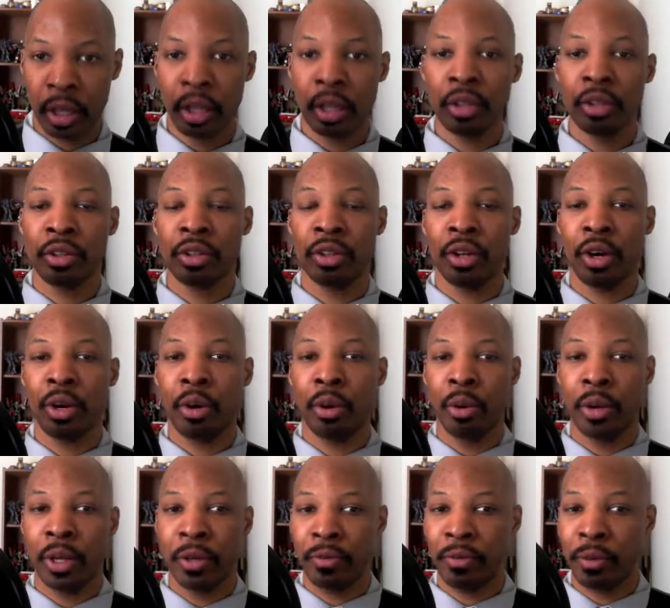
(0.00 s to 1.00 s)
So
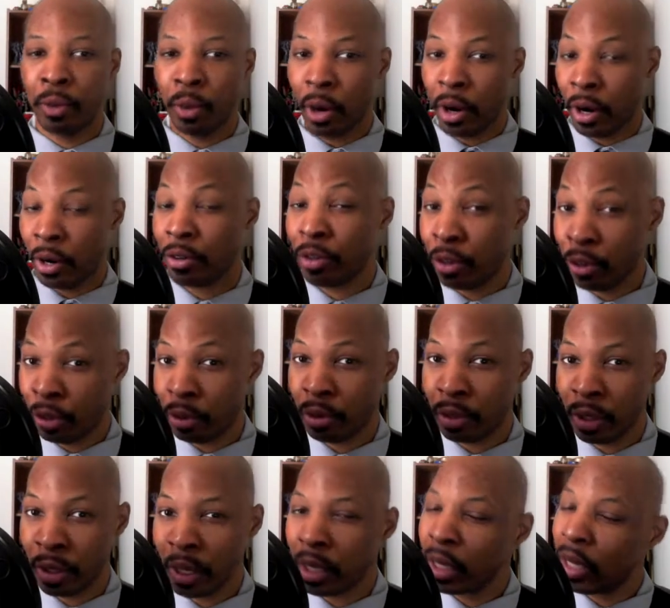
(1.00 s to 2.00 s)
if you are introducing
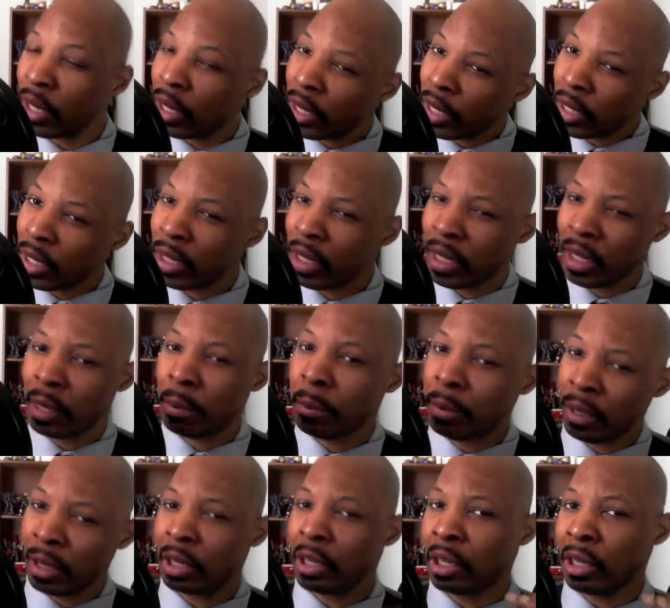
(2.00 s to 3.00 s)
it, keep
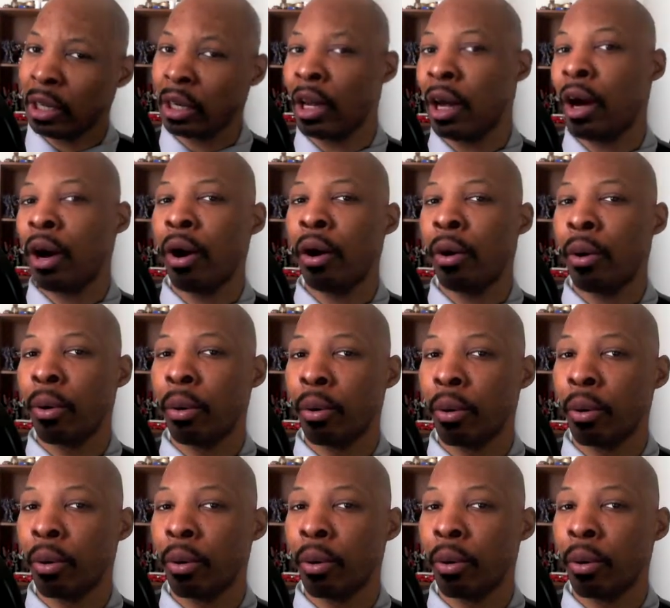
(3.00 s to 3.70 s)
it low.